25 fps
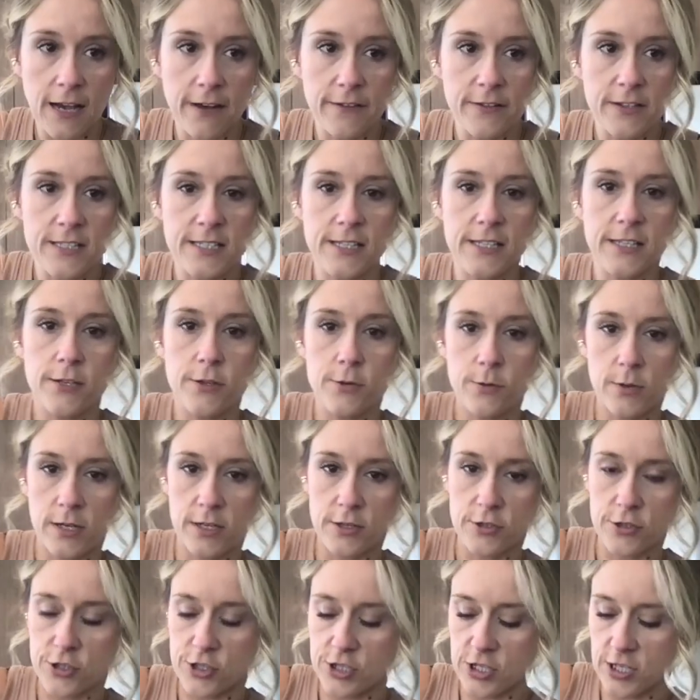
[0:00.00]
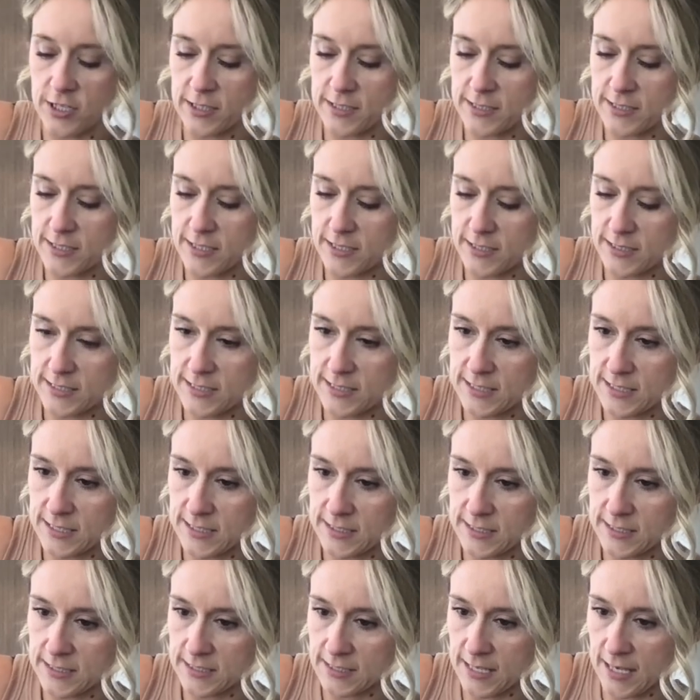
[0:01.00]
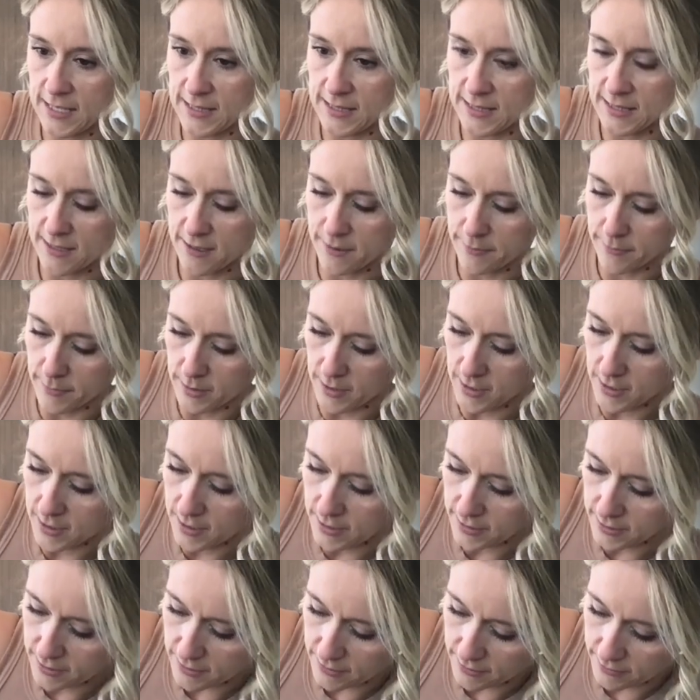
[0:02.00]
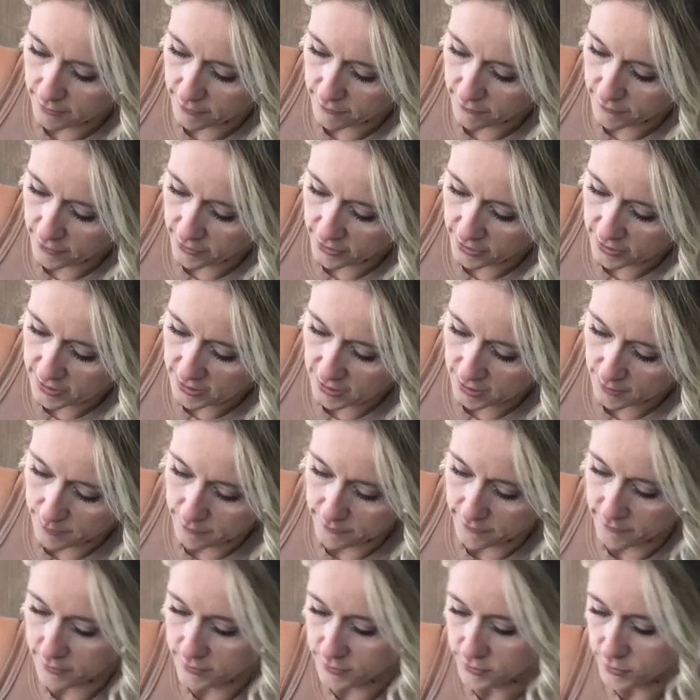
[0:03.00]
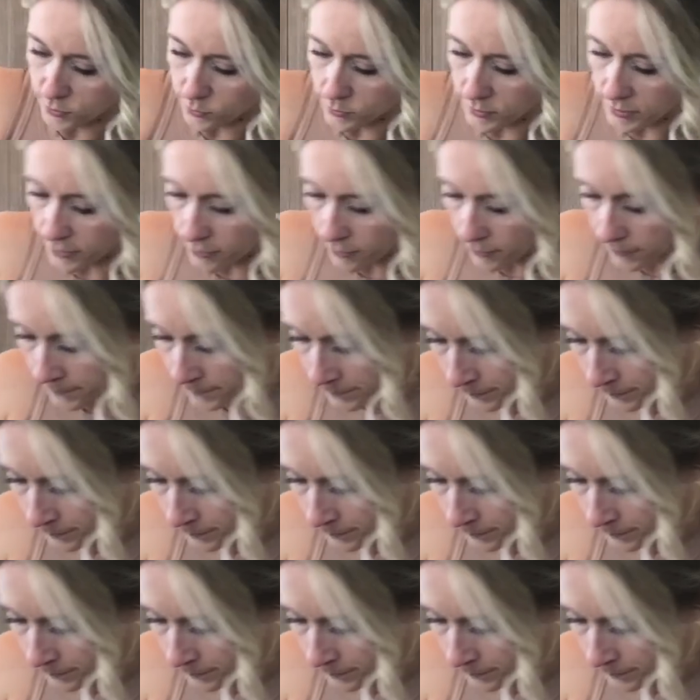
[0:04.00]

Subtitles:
obviously you can just set them on the very top of the soil